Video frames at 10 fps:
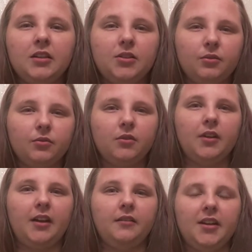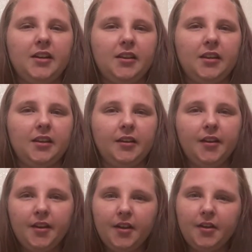to rule out anything
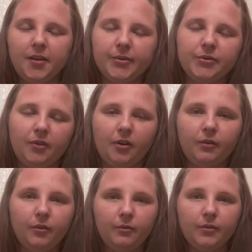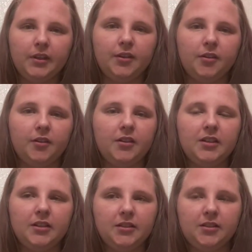that was wrong with her
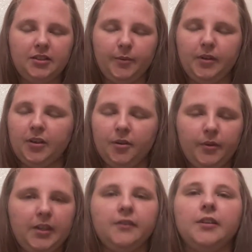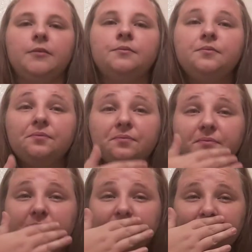in stomach or whatever.
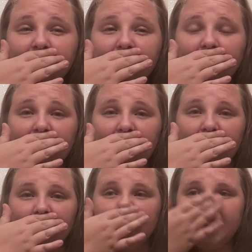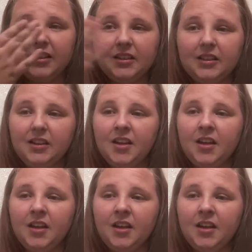They did